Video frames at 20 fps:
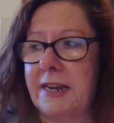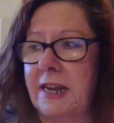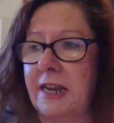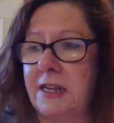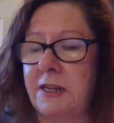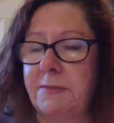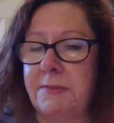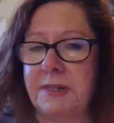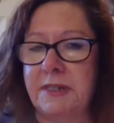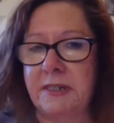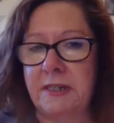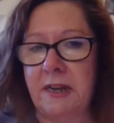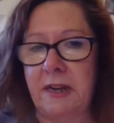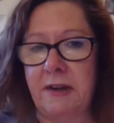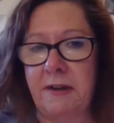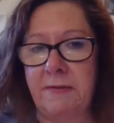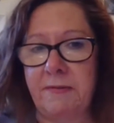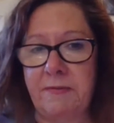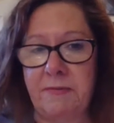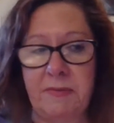element
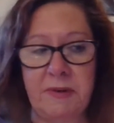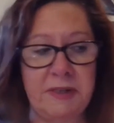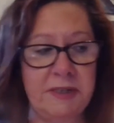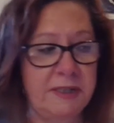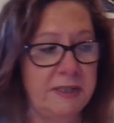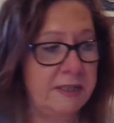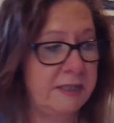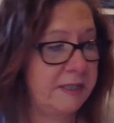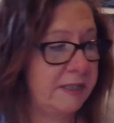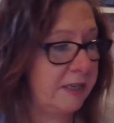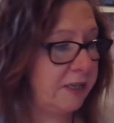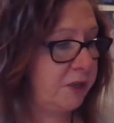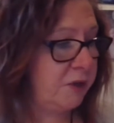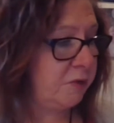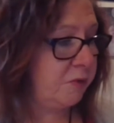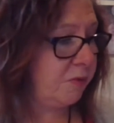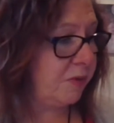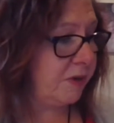of what it is that you